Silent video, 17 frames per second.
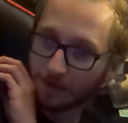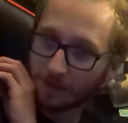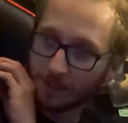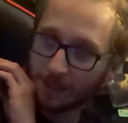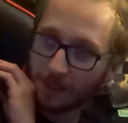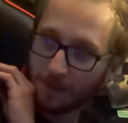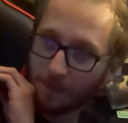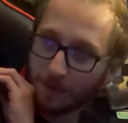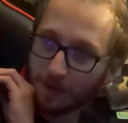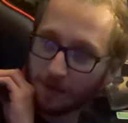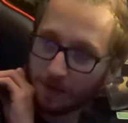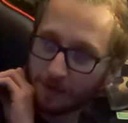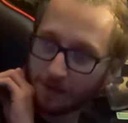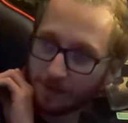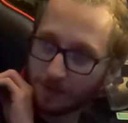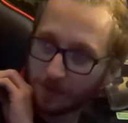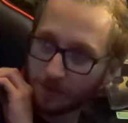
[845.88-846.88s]
Did he pick
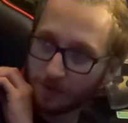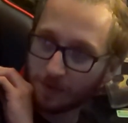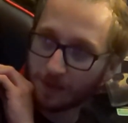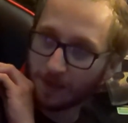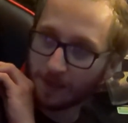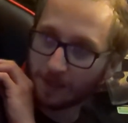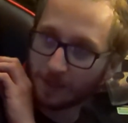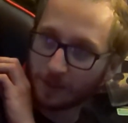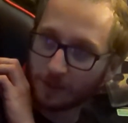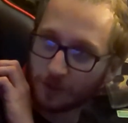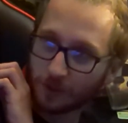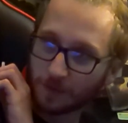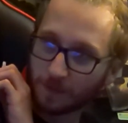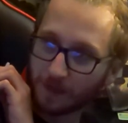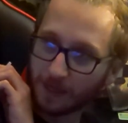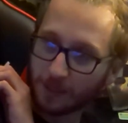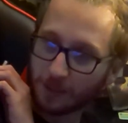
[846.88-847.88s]
these two kids
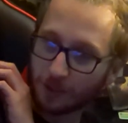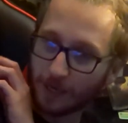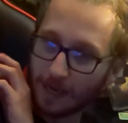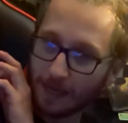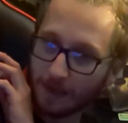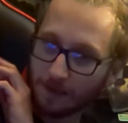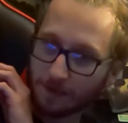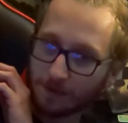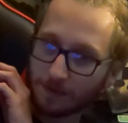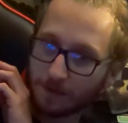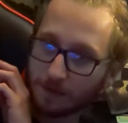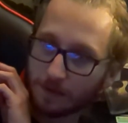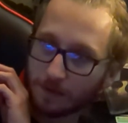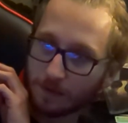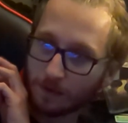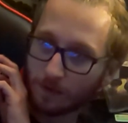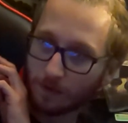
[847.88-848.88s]
just by chance,
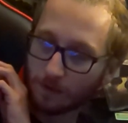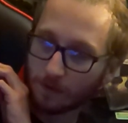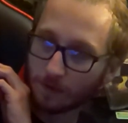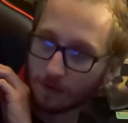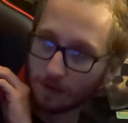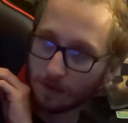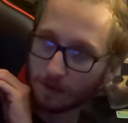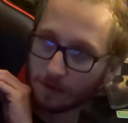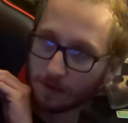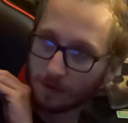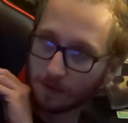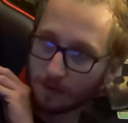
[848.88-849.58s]
or?